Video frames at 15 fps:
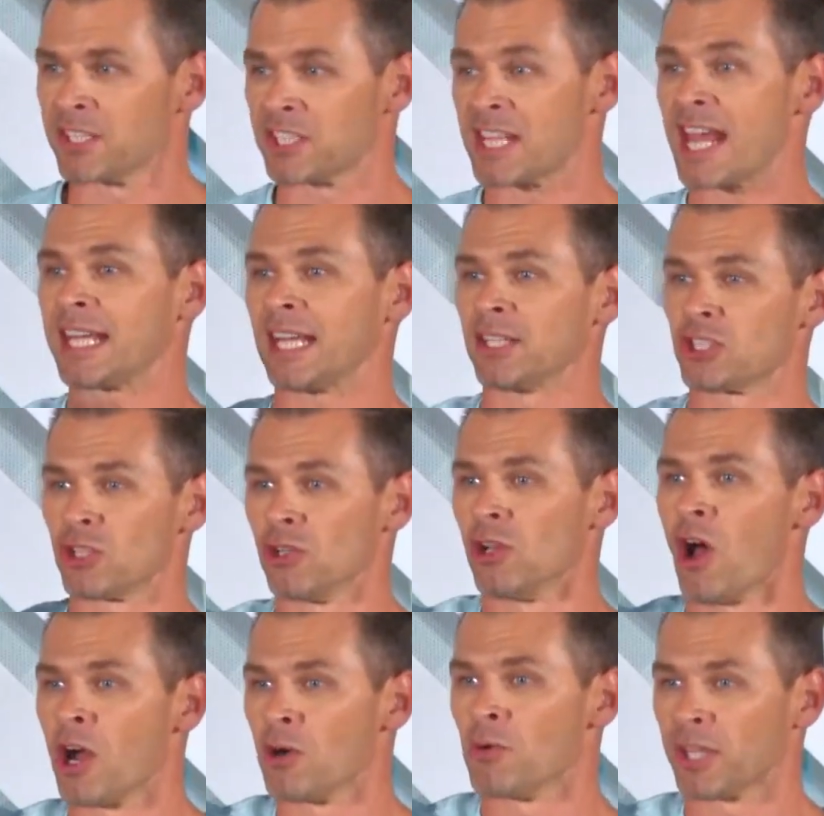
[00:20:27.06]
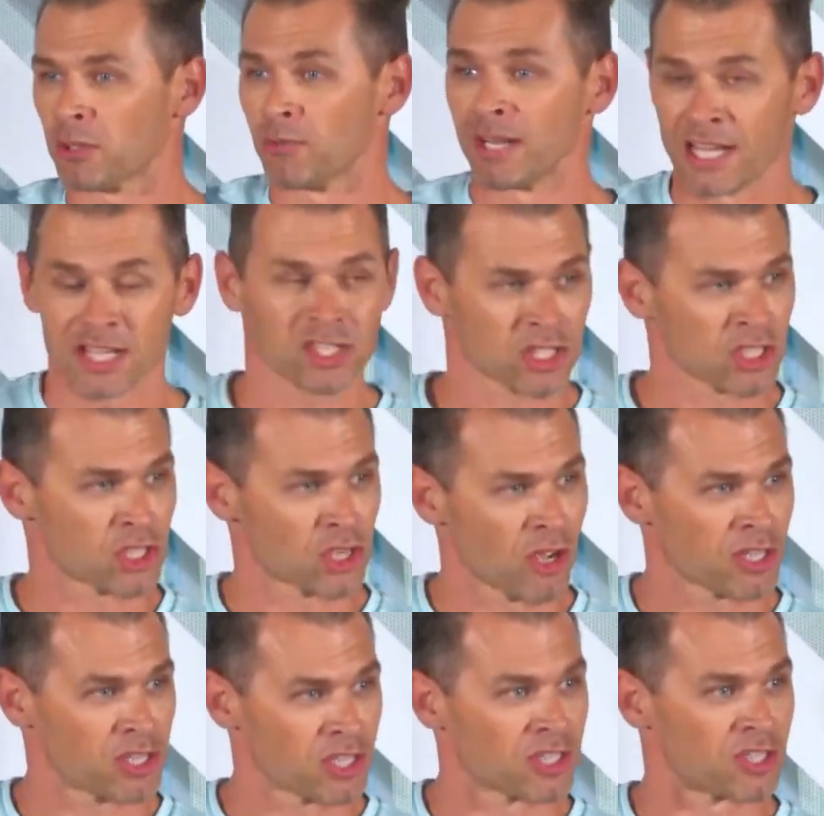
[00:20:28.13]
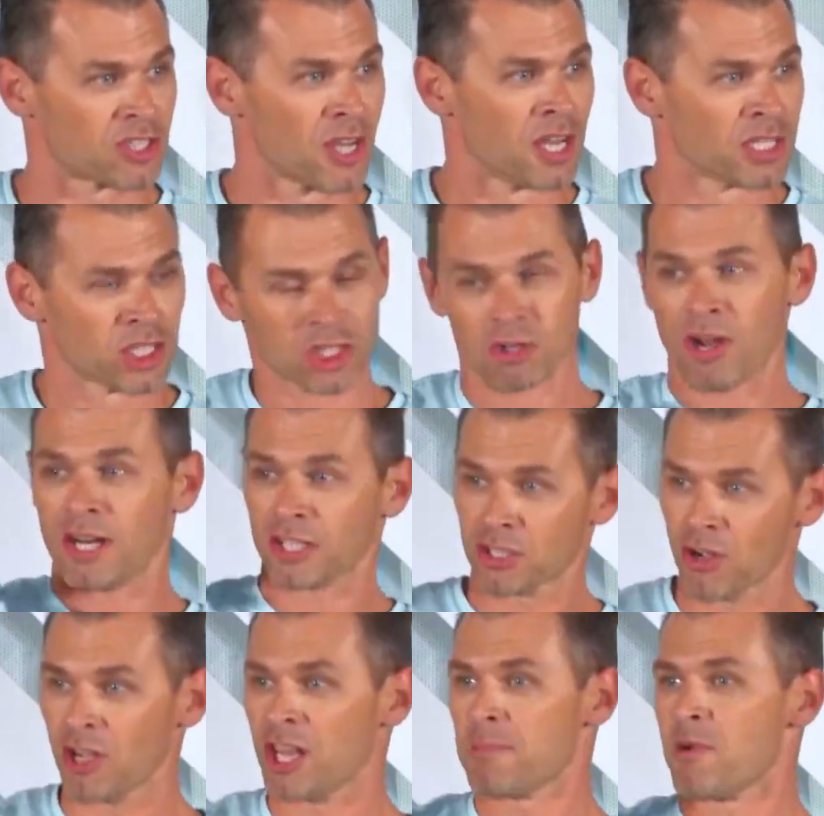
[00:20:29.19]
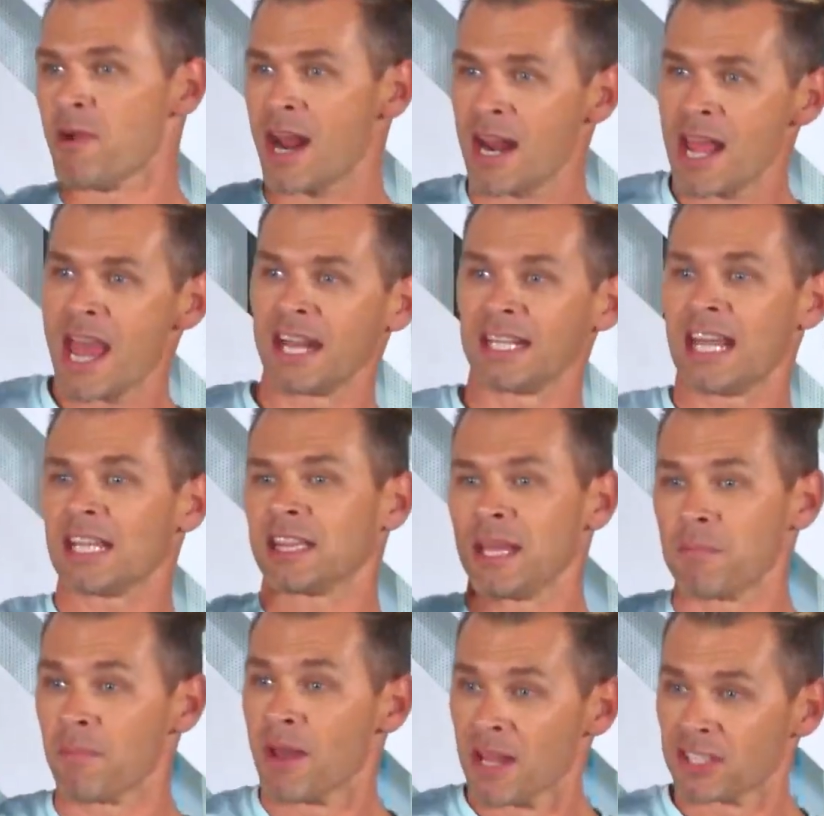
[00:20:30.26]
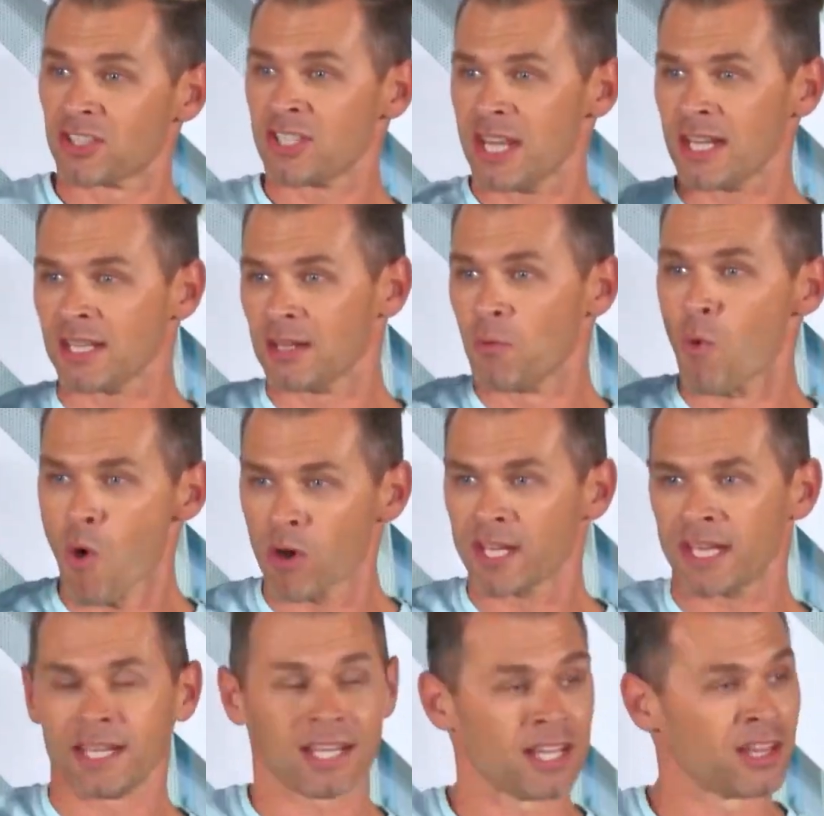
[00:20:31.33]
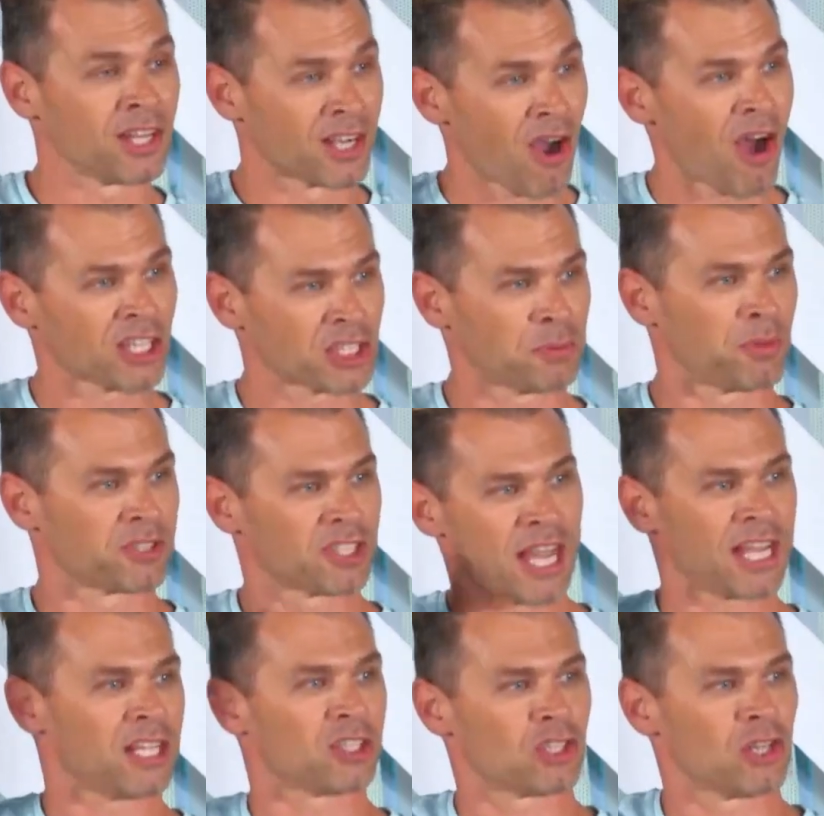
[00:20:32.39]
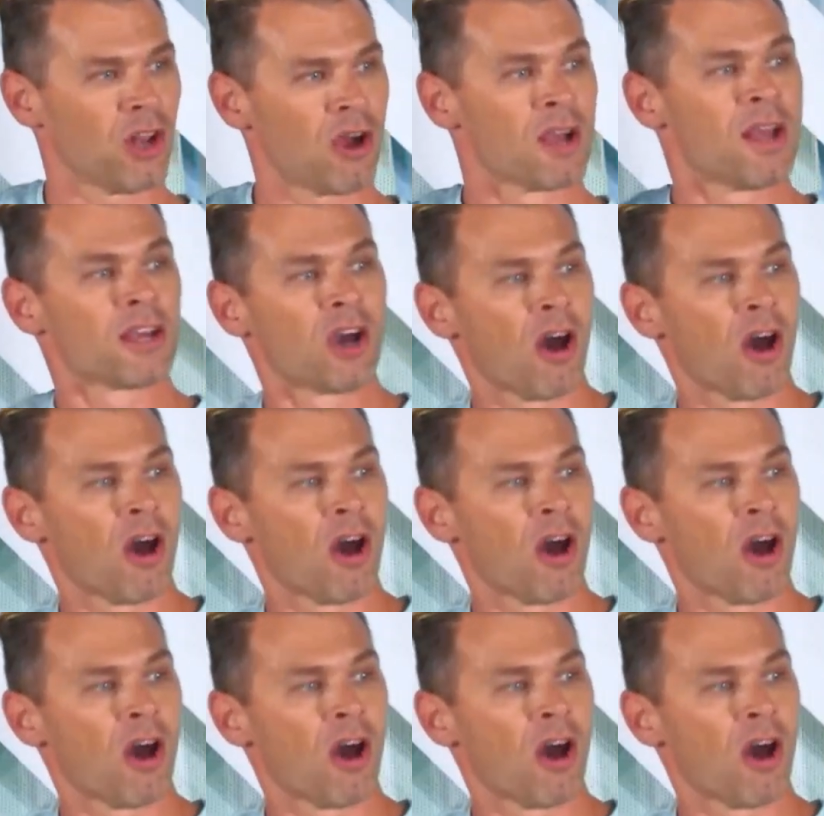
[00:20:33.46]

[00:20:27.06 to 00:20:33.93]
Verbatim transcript: It's taking too long with religious churches to try to turn them around and get them seeing, walking in the gospel. It's taking too long.